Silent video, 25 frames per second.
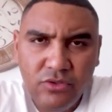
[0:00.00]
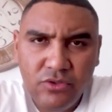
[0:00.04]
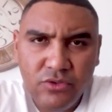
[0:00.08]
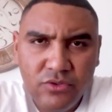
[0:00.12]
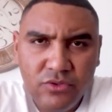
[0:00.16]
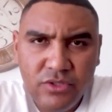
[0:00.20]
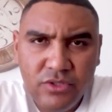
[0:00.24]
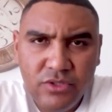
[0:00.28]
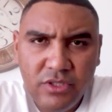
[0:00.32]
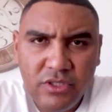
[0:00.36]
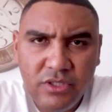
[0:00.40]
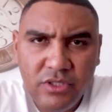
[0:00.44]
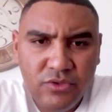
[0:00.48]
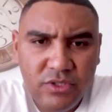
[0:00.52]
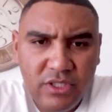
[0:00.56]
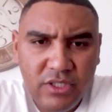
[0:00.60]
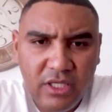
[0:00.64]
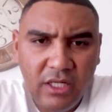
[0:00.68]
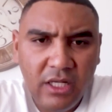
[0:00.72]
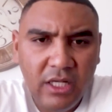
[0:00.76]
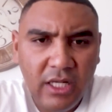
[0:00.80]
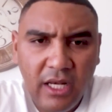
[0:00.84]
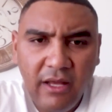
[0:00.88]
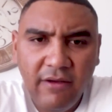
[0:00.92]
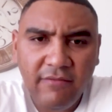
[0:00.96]
you're using
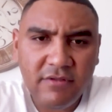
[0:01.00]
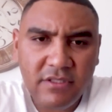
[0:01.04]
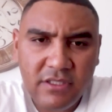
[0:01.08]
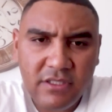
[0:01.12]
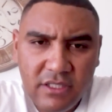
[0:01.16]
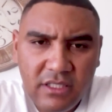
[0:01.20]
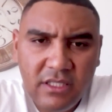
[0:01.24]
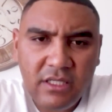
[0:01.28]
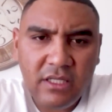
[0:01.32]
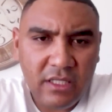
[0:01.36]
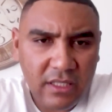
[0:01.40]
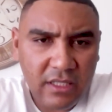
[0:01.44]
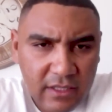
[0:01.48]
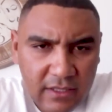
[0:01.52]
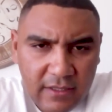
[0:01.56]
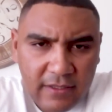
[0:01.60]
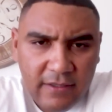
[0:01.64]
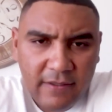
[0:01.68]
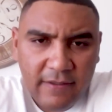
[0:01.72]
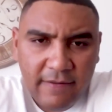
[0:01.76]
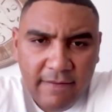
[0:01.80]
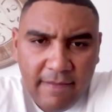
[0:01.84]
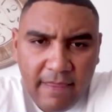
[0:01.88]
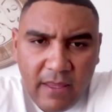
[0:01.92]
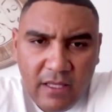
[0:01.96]
UCL gloves.
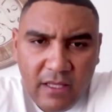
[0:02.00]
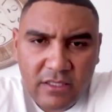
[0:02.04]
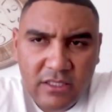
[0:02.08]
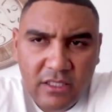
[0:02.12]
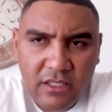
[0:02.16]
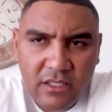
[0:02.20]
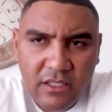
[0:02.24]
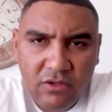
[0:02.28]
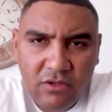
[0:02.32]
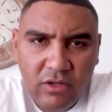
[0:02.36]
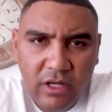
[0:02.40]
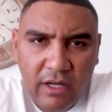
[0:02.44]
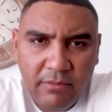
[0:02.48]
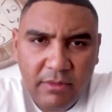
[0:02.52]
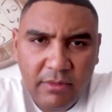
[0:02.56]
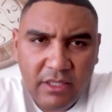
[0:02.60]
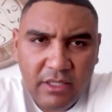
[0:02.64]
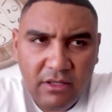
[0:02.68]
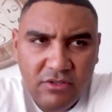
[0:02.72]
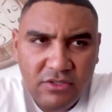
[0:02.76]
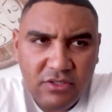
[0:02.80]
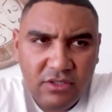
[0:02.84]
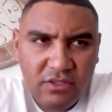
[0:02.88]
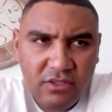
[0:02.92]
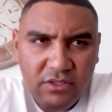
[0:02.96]
So, I mean,
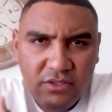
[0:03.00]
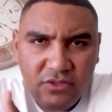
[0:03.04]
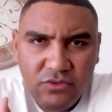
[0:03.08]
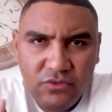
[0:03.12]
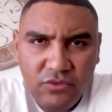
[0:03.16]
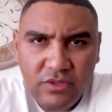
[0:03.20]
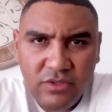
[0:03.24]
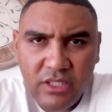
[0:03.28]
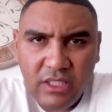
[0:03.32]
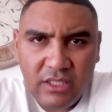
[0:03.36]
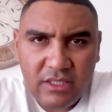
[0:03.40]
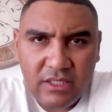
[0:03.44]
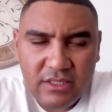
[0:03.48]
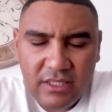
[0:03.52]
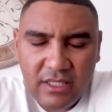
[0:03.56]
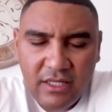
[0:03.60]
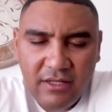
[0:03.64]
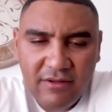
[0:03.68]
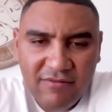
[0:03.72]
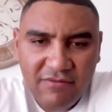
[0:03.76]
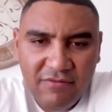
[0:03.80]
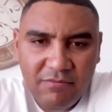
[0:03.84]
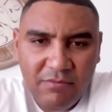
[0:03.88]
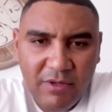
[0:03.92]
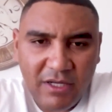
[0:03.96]
those are the two things that
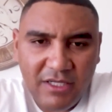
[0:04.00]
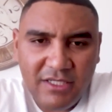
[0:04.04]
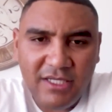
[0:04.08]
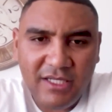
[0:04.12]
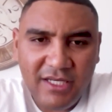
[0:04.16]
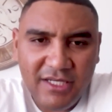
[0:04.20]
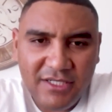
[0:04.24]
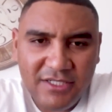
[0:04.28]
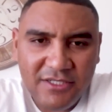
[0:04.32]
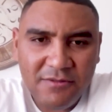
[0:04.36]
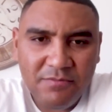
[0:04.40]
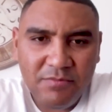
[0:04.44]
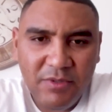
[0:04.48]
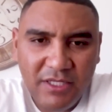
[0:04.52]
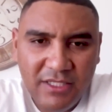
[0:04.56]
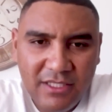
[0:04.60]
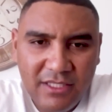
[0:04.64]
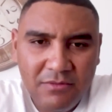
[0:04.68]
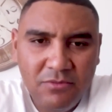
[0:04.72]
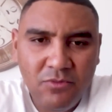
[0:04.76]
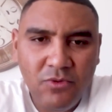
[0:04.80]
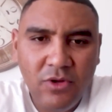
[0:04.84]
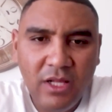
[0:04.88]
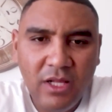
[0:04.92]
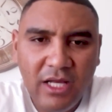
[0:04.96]
I've basically just picked
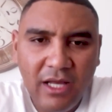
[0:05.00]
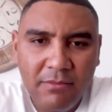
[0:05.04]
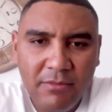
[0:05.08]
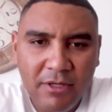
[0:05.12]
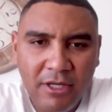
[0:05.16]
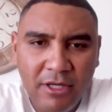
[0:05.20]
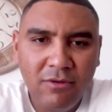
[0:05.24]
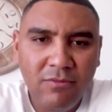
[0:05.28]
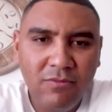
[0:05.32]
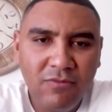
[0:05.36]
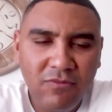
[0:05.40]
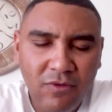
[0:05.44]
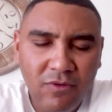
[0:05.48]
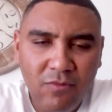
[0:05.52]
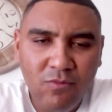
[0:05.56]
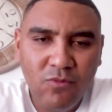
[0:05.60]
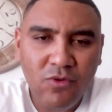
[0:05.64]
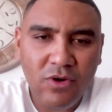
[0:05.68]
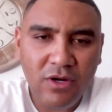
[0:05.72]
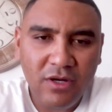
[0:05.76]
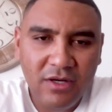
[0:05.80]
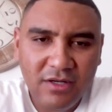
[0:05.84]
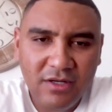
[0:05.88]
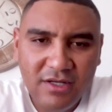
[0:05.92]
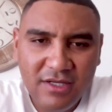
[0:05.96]
up while coming home from
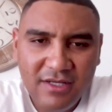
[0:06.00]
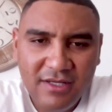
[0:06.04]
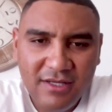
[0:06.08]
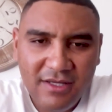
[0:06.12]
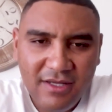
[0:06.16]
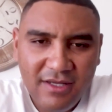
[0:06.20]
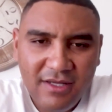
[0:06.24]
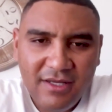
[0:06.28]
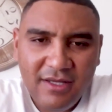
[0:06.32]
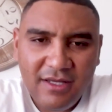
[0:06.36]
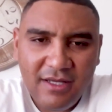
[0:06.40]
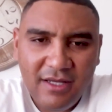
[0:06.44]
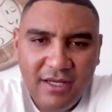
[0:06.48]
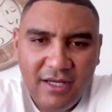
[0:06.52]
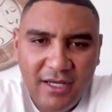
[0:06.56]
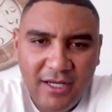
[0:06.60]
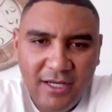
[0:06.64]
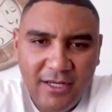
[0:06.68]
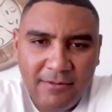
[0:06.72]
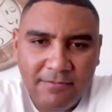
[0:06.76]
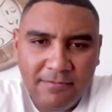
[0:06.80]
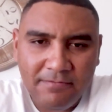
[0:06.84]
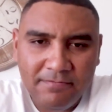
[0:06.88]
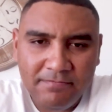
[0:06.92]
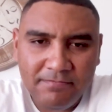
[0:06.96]
work.
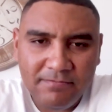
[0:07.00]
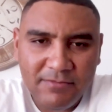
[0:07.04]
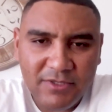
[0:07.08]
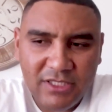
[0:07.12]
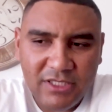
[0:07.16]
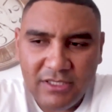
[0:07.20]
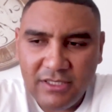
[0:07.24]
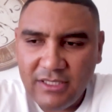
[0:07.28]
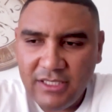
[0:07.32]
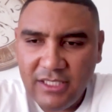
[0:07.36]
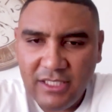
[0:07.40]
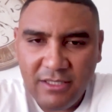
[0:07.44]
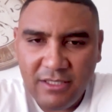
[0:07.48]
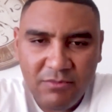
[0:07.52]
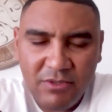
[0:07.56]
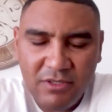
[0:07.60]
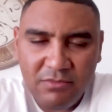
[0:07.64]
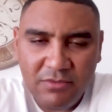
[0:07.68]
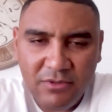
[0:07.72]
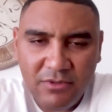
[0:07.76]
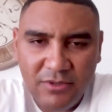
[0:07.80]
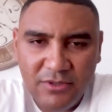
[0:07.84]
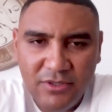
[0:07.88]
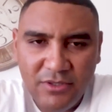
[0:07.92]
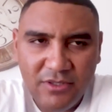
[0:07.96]
Um, just seeing
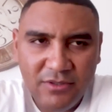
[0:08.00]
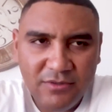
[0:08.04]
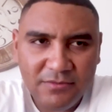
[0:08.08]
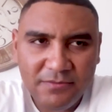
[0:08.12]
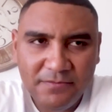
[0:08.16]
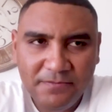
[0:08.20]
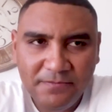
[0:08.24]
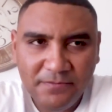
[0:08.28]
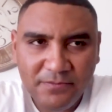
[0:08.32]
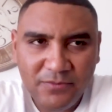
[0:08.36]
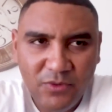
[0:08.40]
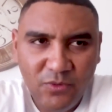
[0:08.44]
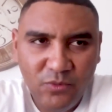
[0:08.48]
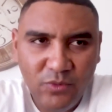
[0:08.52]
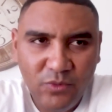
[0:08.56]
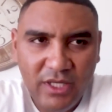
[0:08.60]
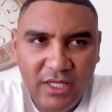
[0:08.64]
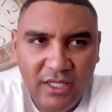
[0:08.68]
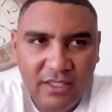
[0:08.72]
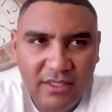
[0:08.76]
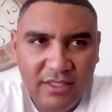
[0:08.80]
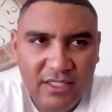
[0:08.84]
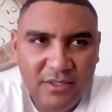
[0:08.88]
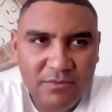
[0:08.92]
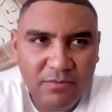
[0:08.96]
people, you know,
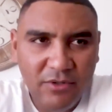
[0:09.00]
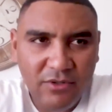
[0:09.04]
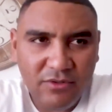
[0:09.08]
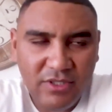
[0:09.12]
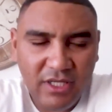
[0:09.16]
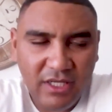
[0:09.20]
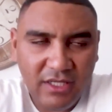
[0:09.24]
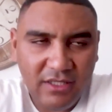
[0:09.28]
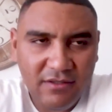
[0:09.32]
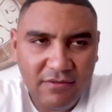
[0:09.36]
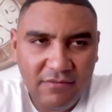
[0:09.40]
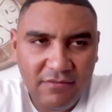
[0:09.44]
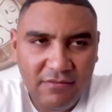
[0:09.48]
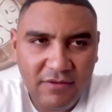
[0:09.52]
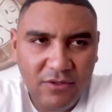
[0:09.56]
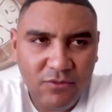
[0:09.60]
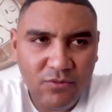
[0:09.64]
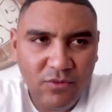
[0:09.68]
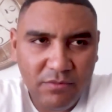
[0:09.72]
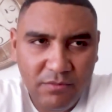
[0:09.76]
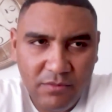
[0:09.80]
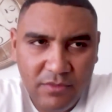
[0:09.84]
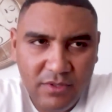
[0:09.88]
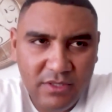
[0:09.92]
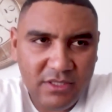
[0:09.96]
wearing these protective
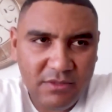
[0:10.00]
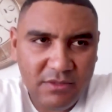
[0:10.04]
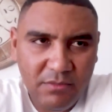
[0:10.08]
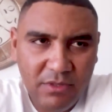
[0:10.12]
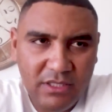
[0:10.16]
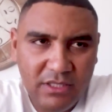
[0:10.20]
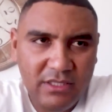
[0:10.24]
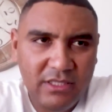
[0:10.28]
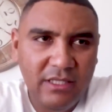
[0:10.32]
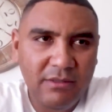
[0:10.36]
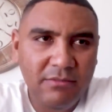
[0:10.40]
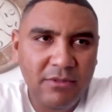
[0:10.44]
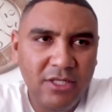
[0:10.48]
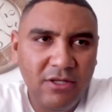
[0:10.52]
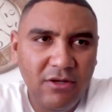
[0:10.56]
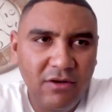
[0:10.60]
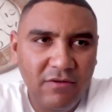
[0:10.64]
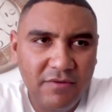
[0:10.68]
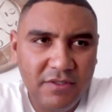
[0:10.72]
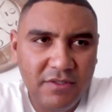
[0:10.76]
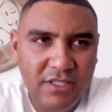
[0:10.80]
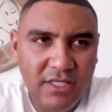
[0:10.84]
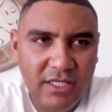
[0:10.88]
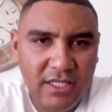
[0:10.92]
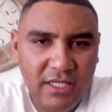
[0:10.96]
equipments, but I mean,
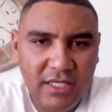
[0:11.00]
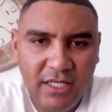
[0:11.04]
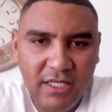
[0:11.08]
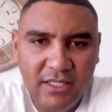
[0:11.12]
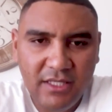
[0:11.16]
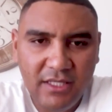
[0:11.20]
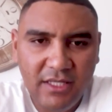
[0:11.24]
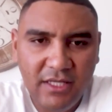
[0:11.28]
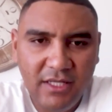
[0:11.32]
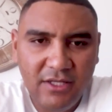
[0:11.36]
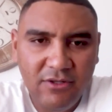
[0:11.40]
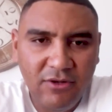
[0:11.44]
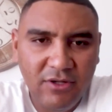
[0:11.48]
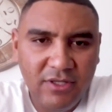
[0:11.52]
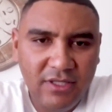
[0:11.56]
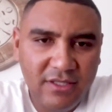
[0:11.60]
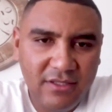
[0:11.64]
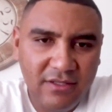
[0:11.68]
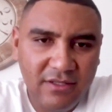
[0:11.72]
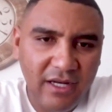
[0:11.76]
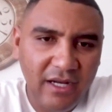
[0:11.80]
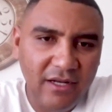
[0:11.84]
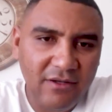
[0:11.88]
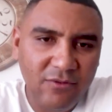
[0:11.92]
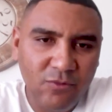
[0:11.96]
obviously, in, in not
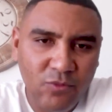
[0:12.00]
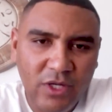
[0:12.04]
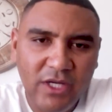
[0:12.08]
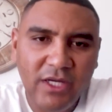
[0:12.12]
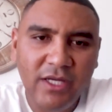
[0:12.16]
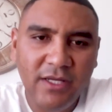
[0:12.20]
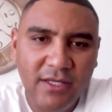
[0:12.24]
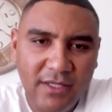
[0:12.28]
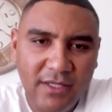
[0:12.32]
in the right way.